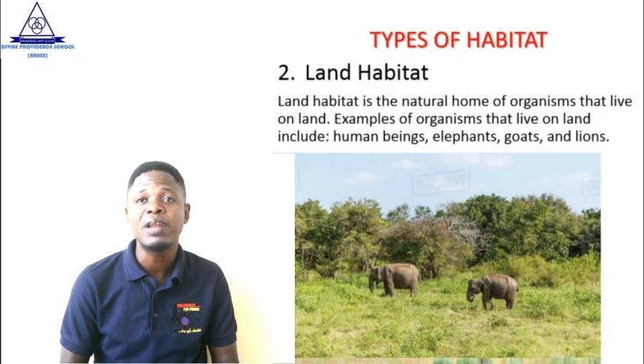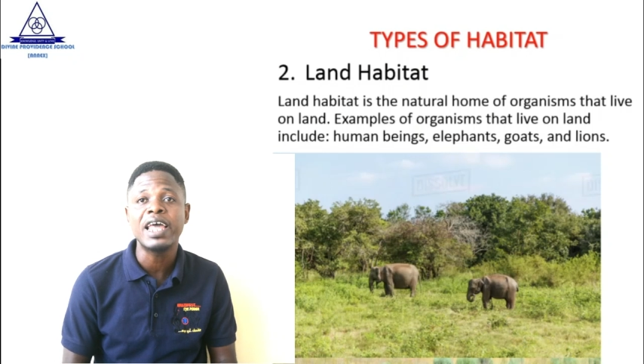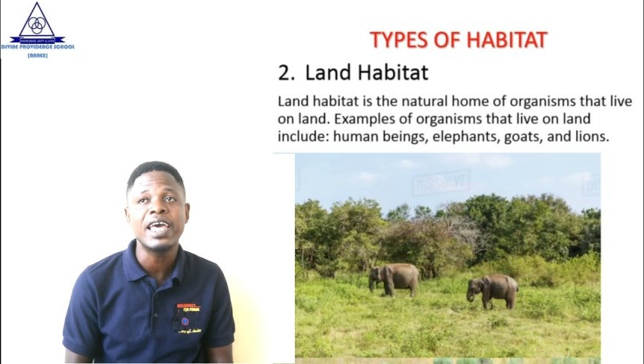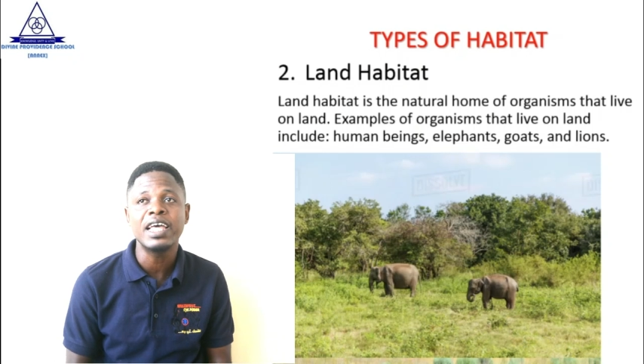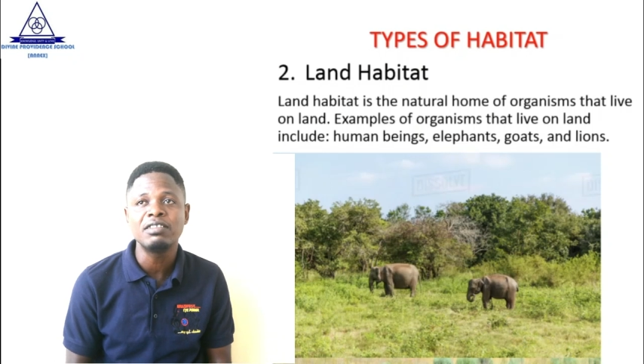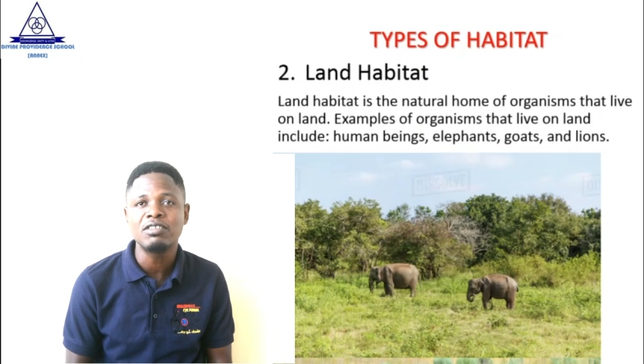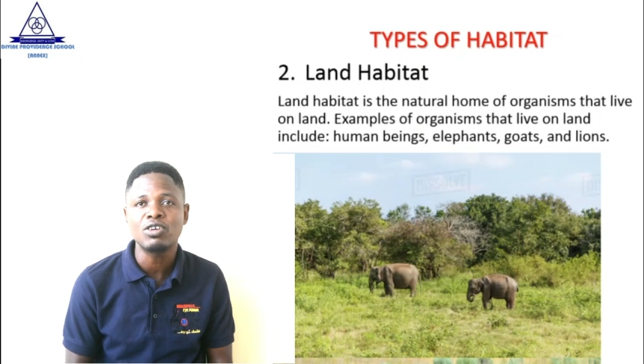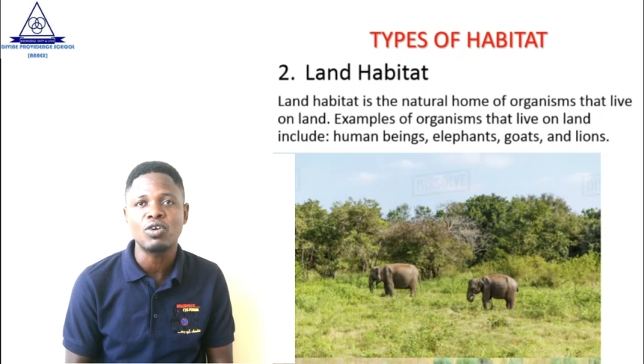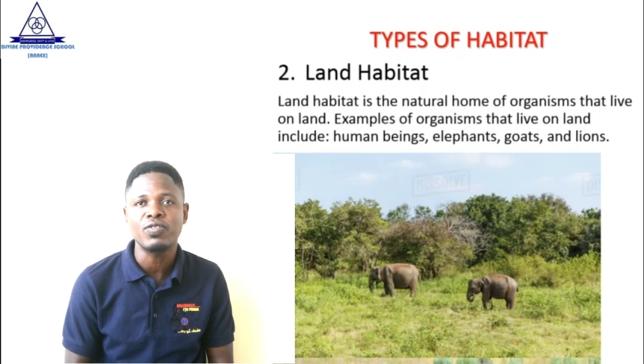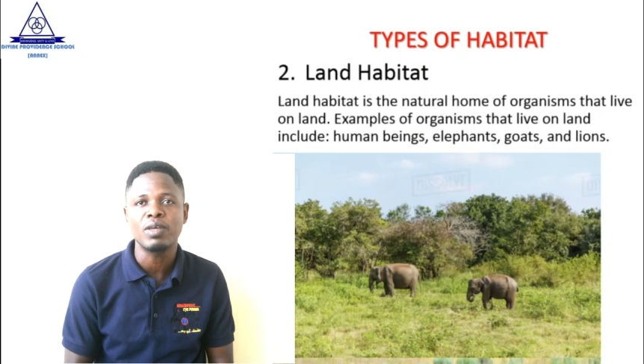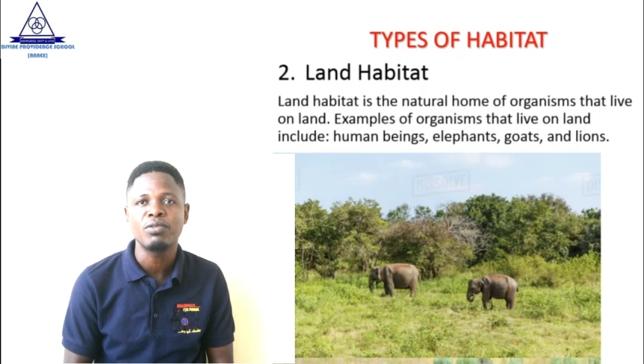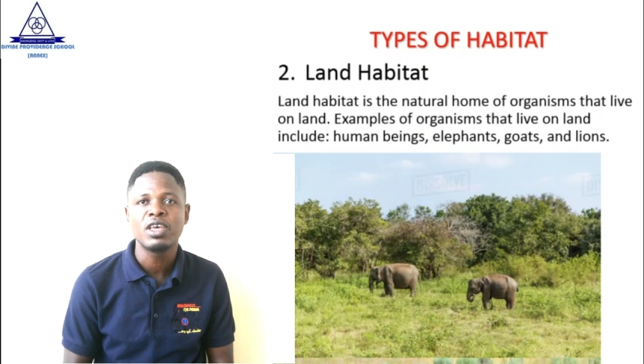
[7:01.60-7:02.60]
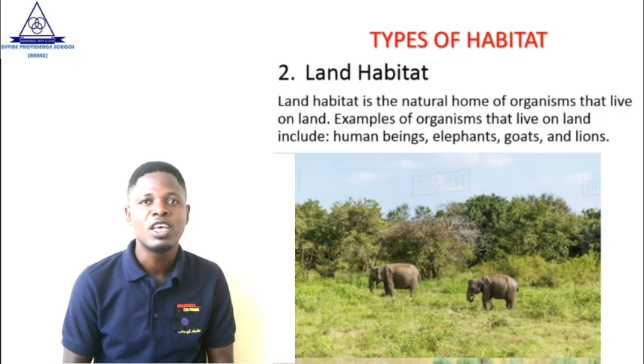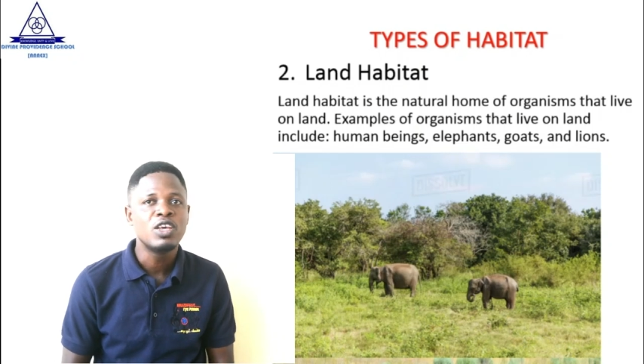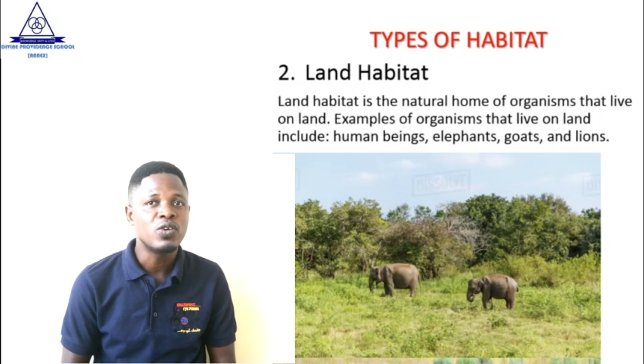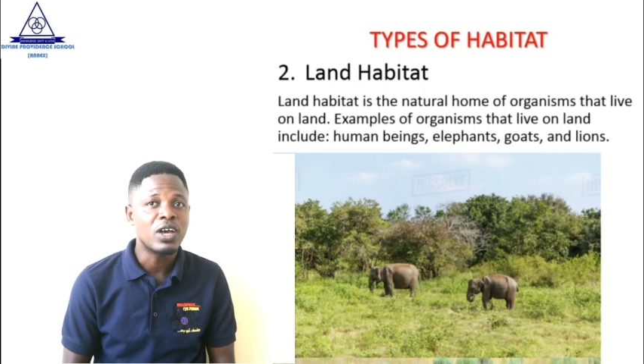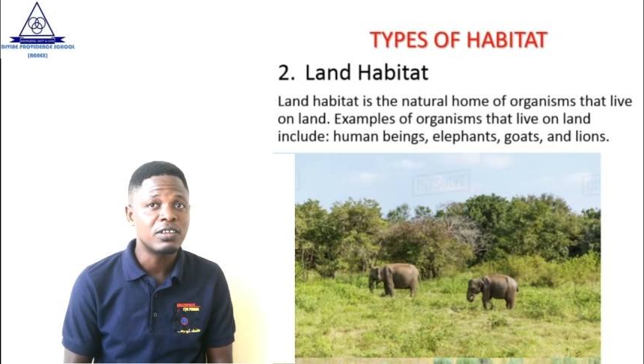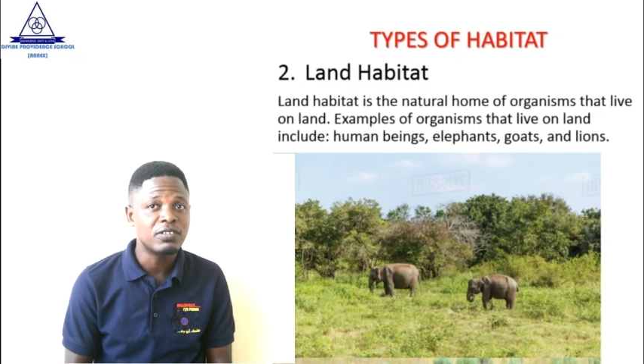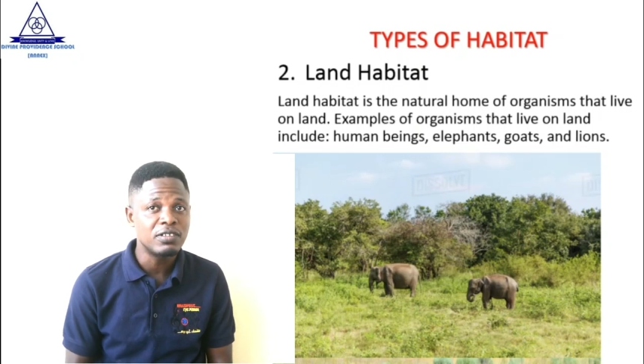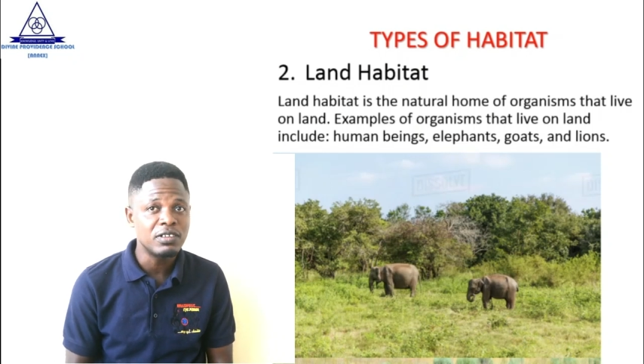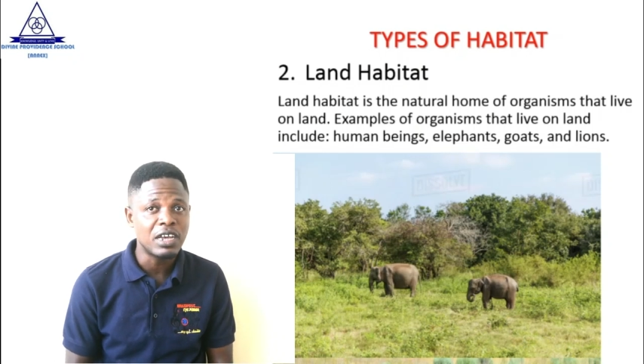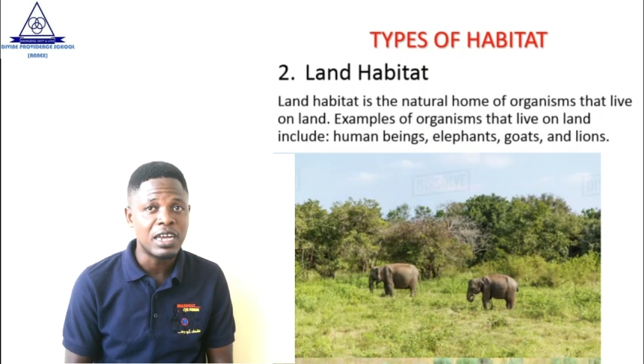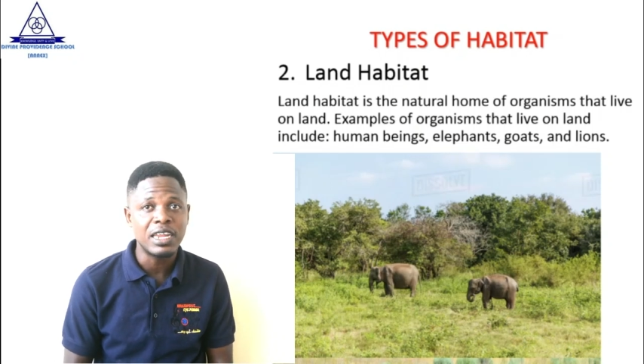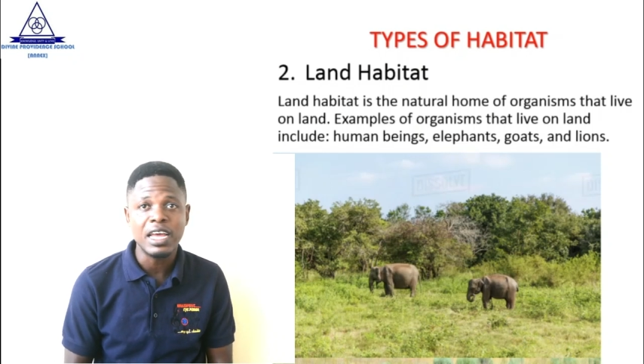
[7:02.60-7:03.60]
plenty of them. You can see
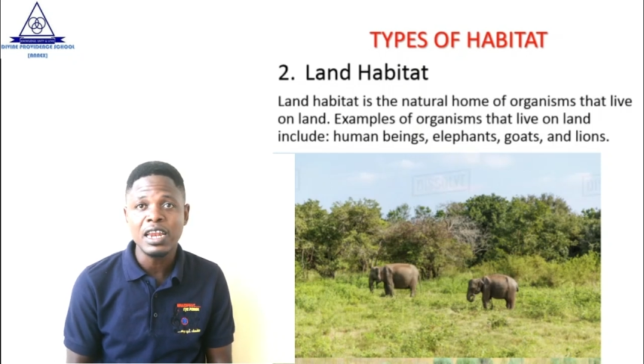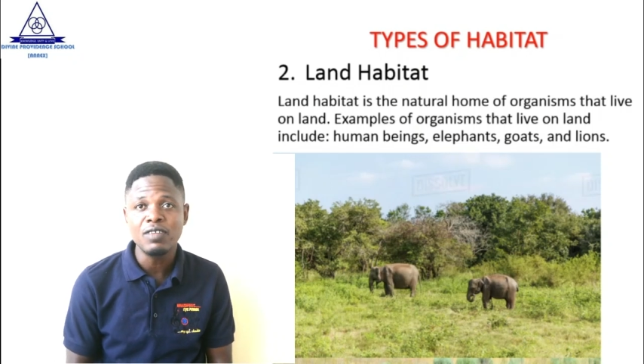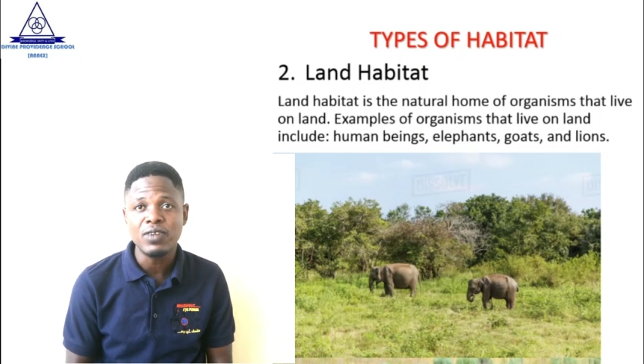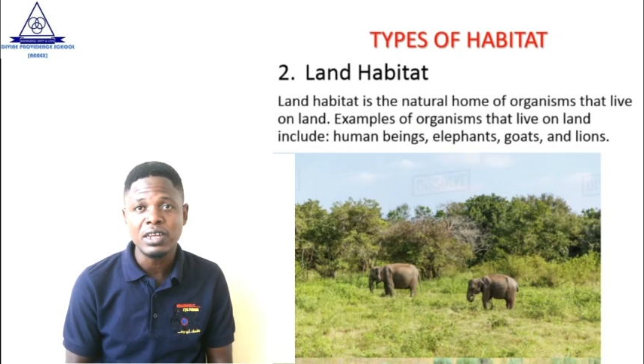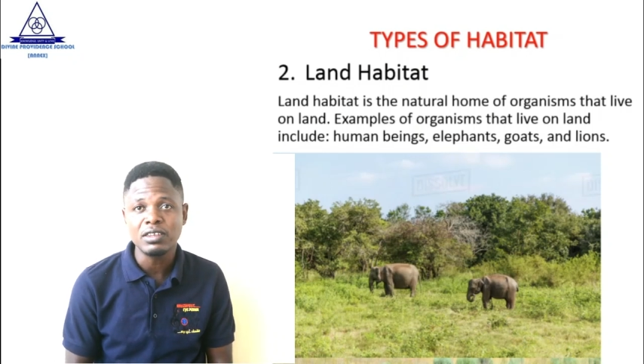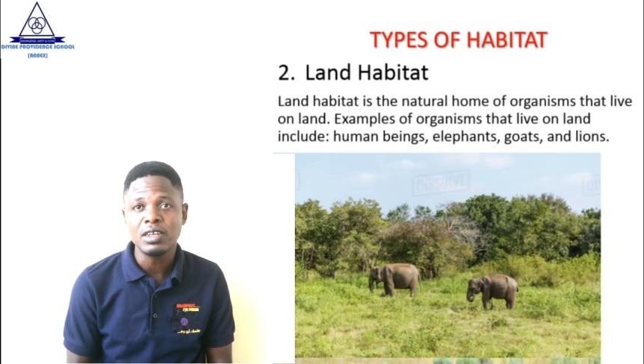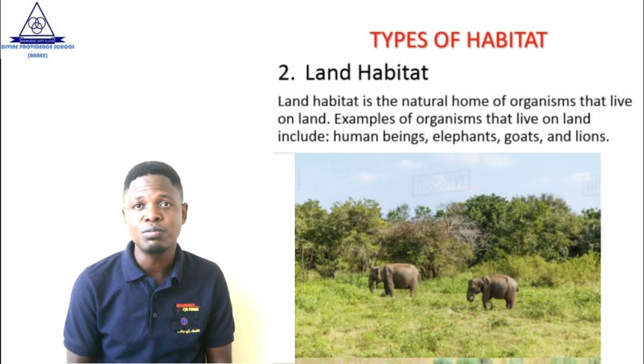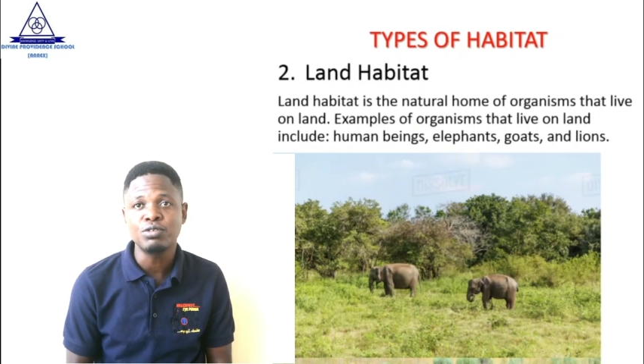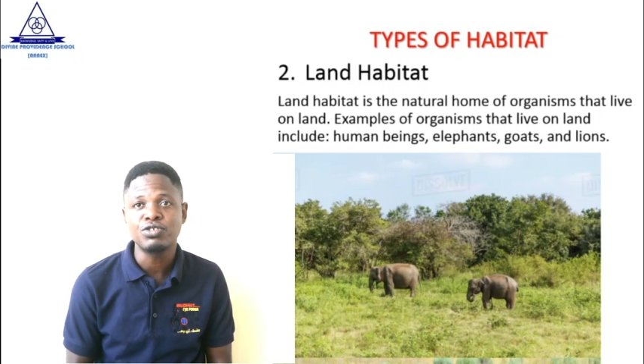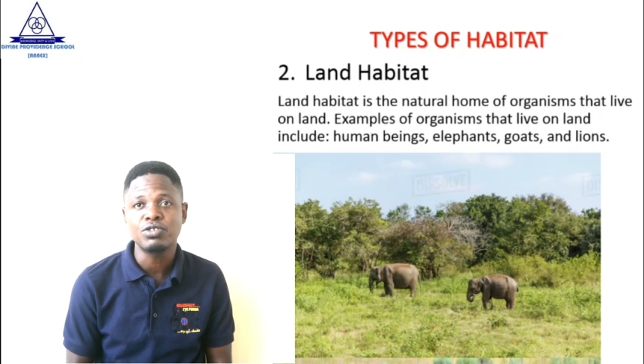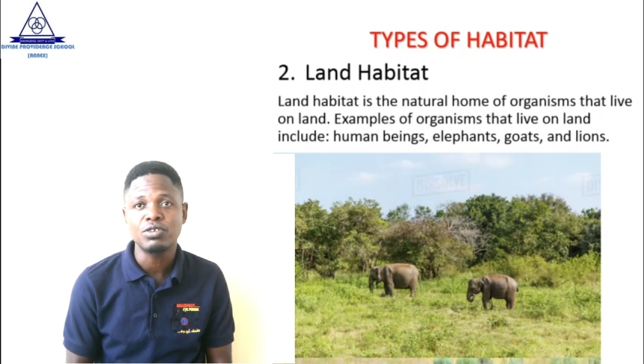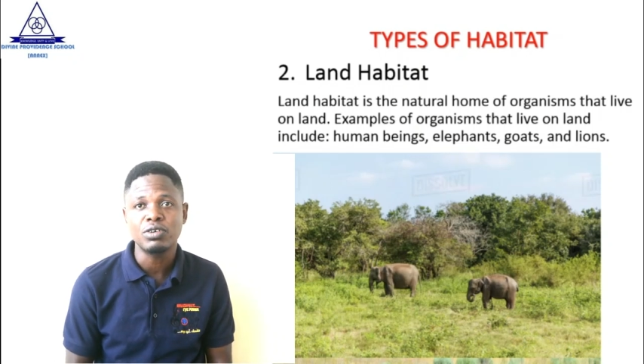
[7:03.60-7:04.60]
an elephant in the bush,